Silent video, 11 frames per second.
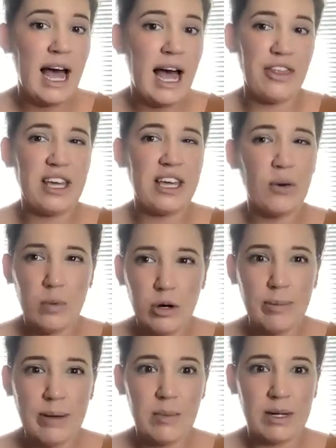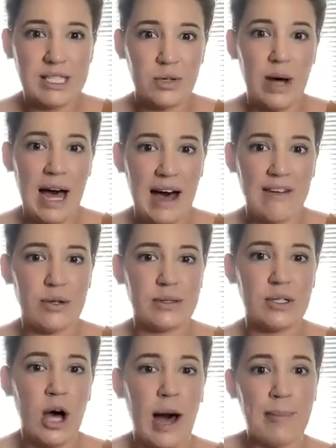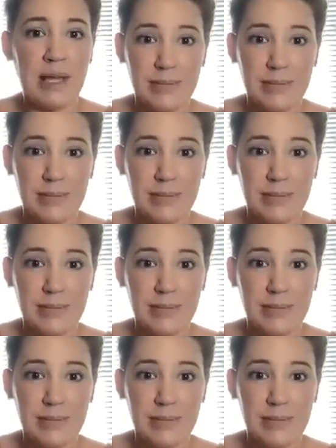I think it will be once you have those copy